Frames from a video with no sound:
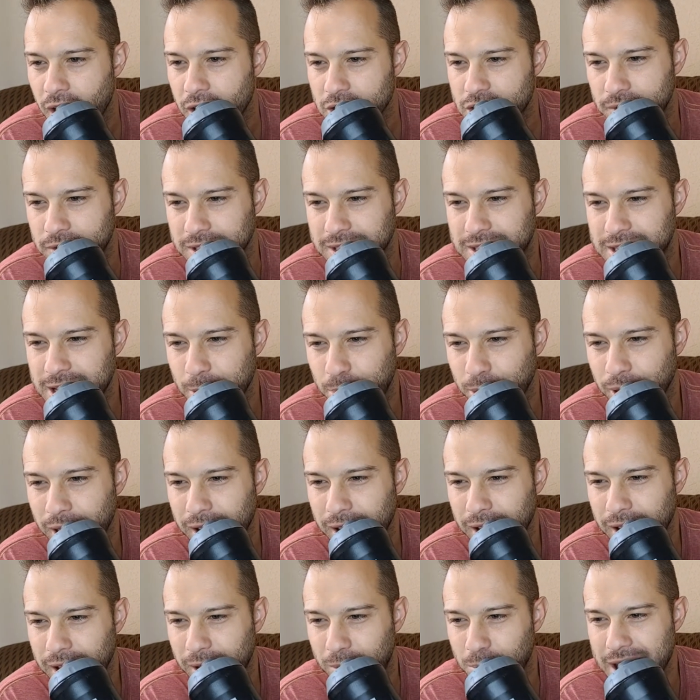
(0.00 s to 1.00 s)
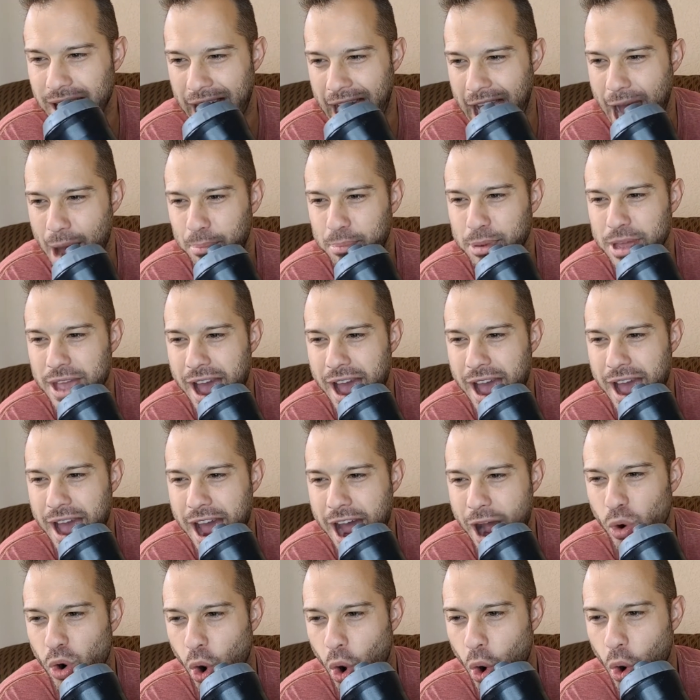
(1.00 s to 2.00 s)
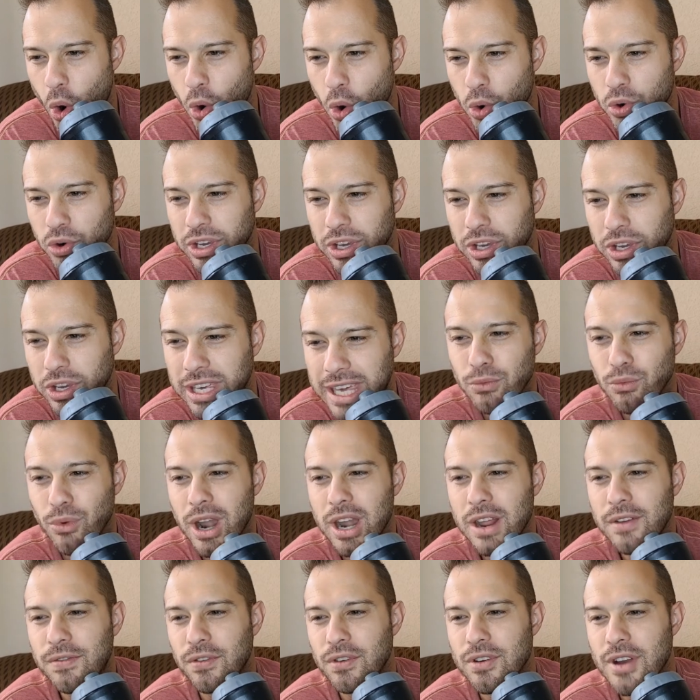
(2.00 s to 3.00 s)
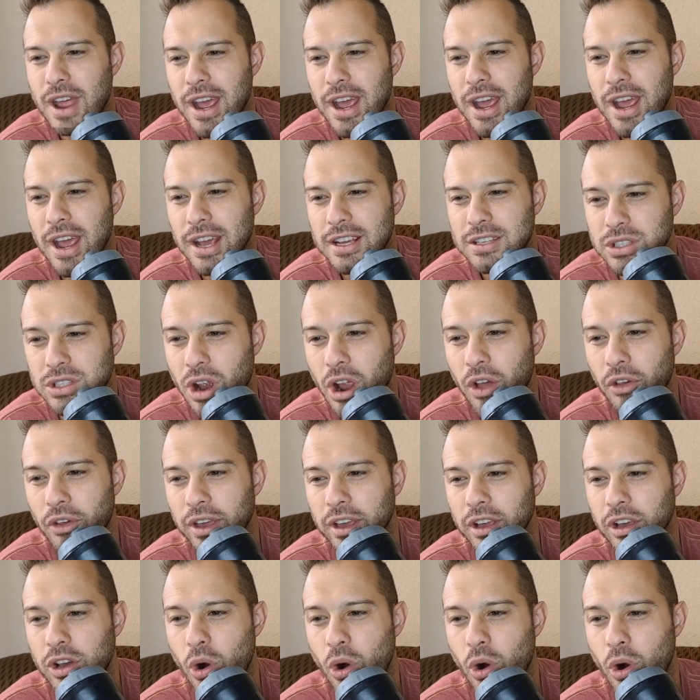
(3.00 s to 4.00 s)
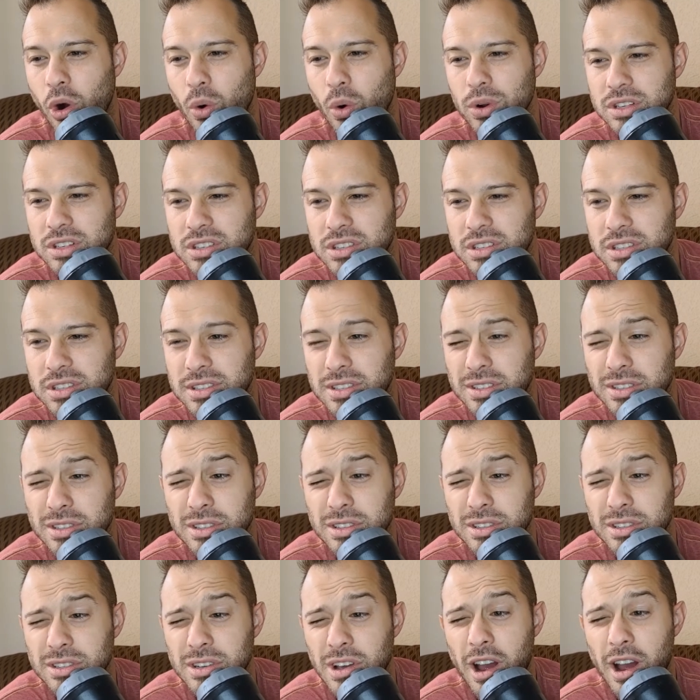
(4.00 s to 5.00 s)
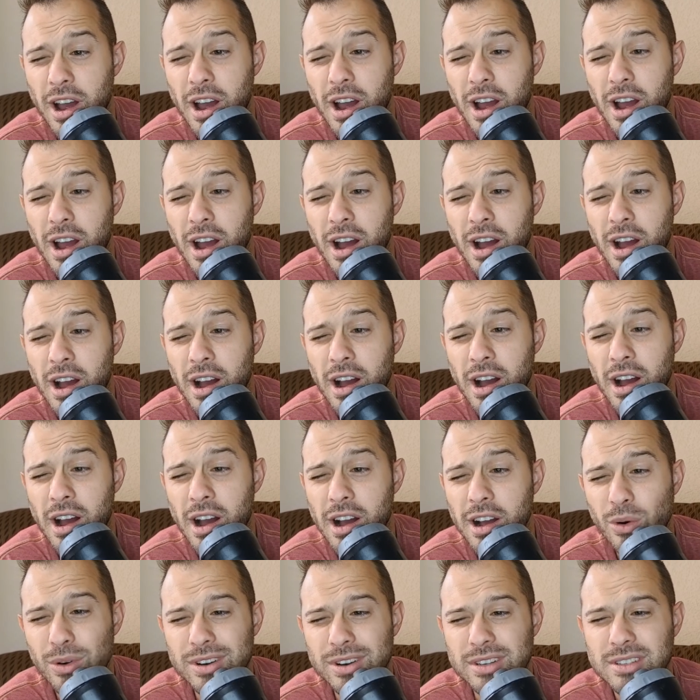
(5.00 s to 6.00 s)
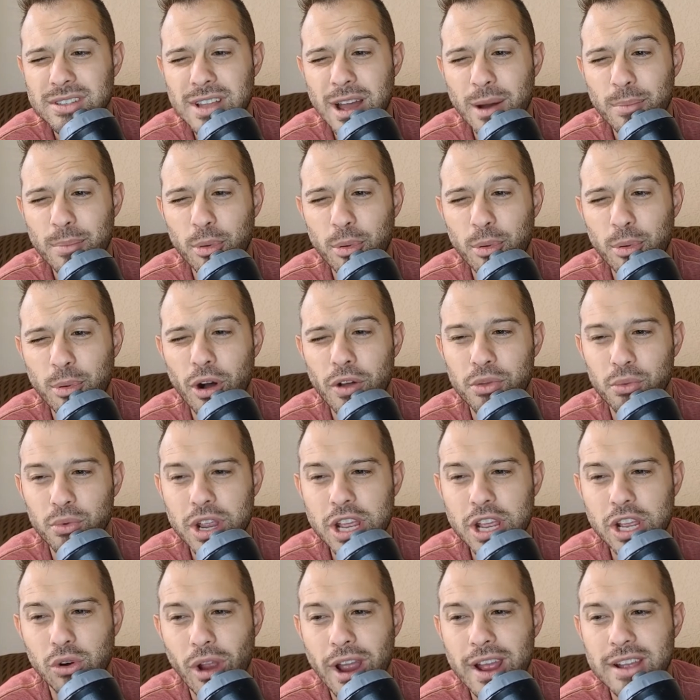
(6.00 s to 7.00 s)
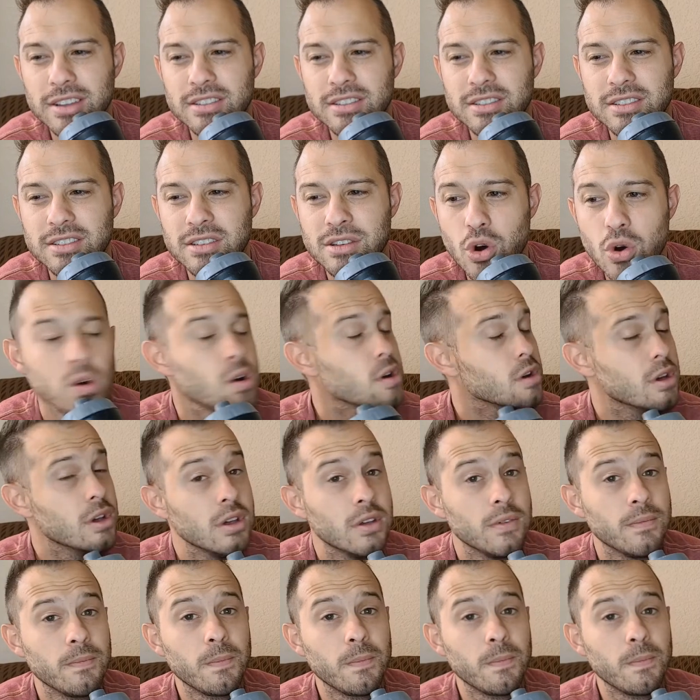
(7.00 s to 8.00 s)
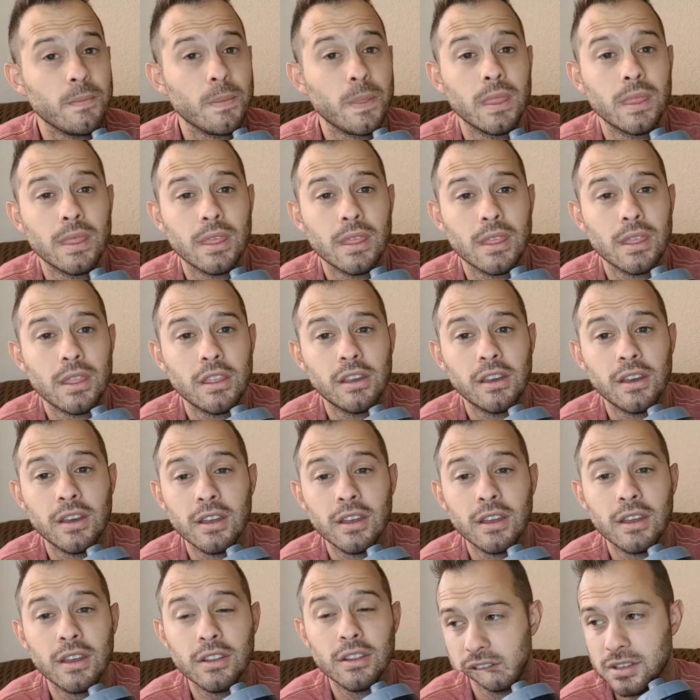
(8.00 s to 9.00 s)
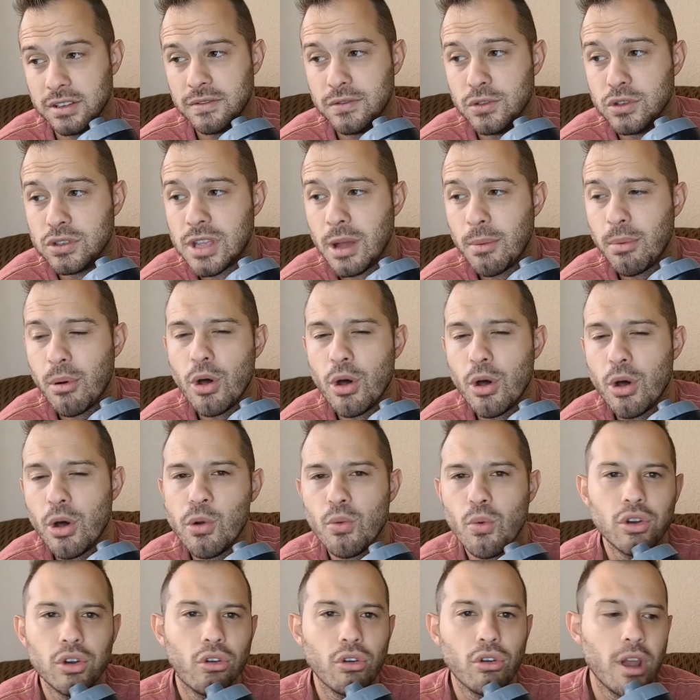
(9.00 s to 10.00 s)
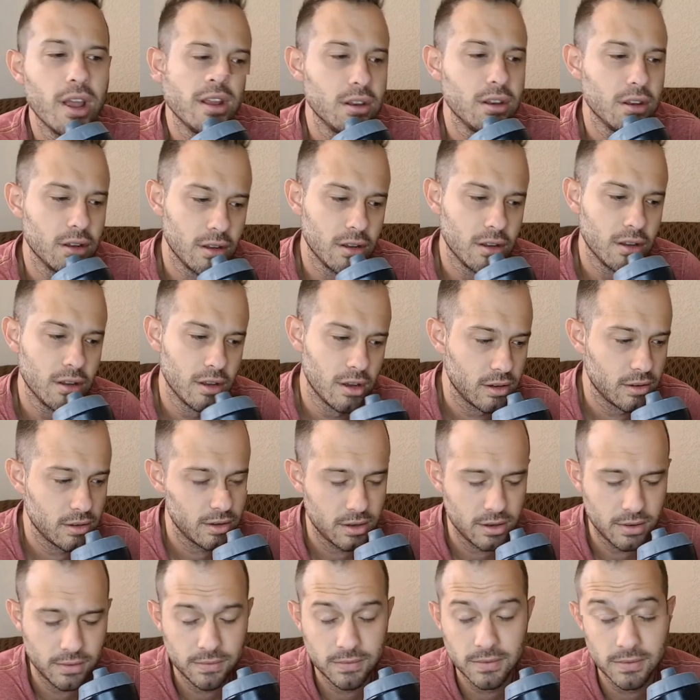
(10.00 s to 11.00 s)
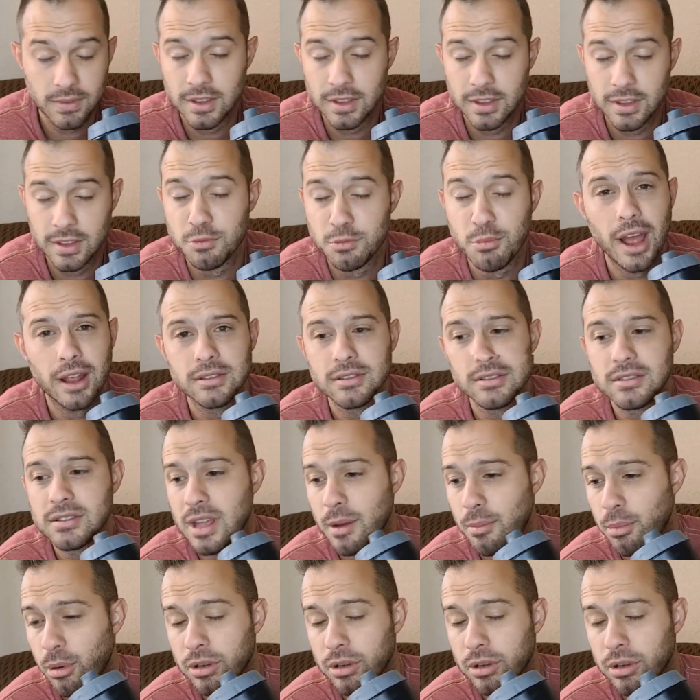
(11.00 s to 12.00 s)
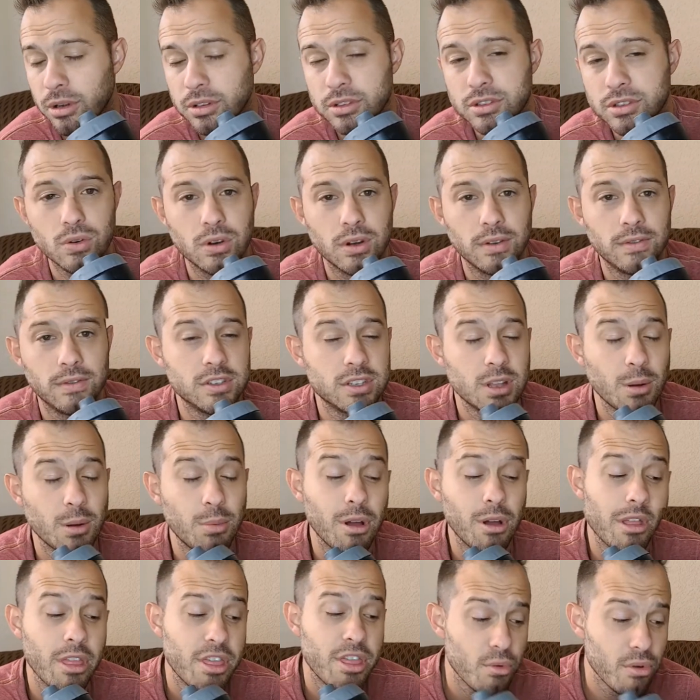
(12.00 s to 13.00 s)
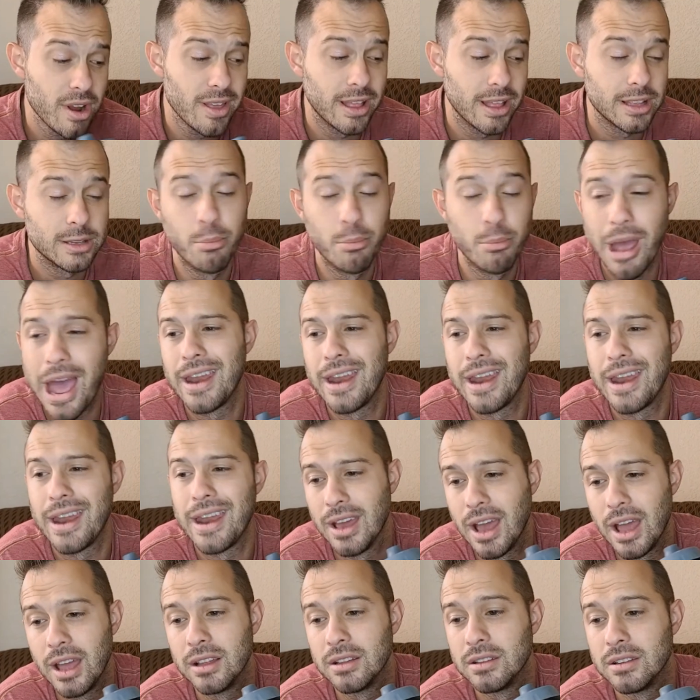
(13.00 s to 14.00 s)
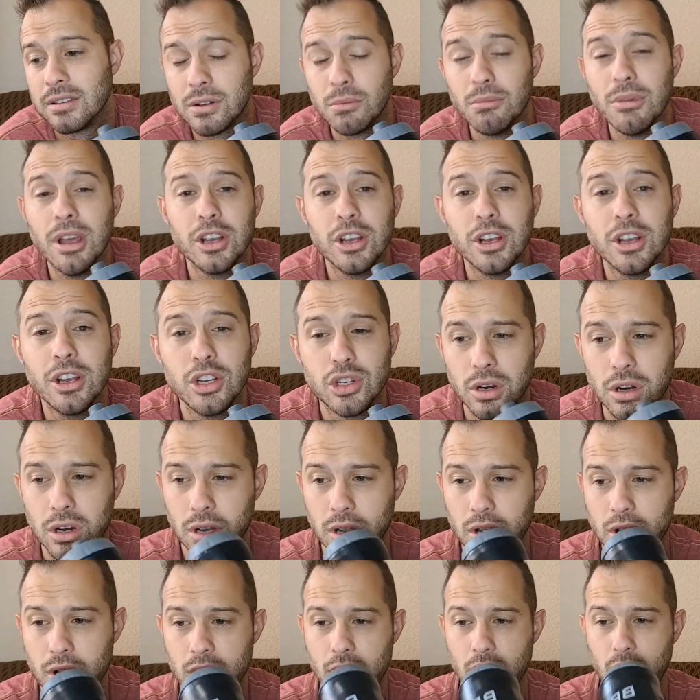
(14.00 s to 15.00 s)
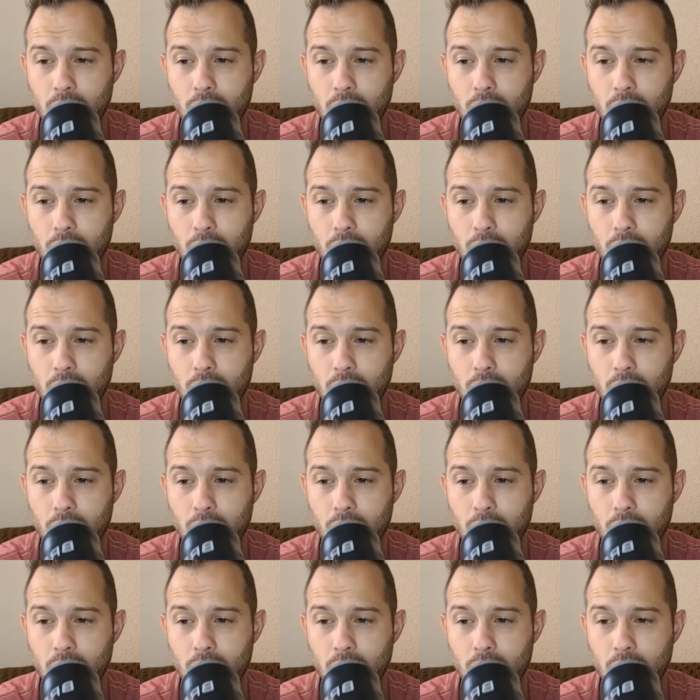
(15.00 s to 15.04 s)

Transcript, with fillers: Check out the dip like me. Happy hour hodl. Get ready for next week, darling. Going to uh, going to step on three greats too. Listen, if you step on one great, it's bad. Step on two. If you step on three, that's bad again. So make sure.